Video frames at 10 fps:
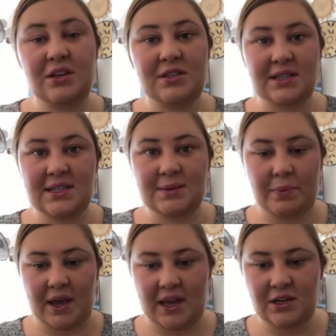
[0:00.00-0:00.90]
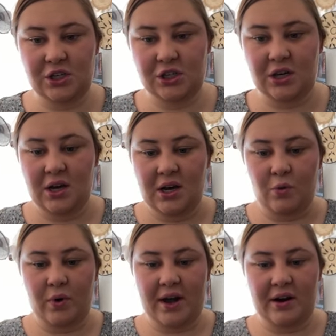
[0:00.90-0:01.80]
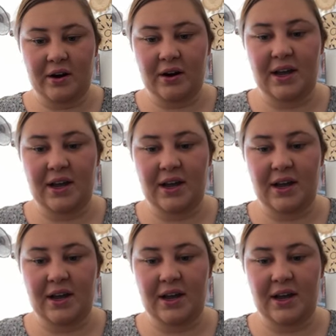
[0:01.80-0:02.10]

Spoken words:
you to this page where,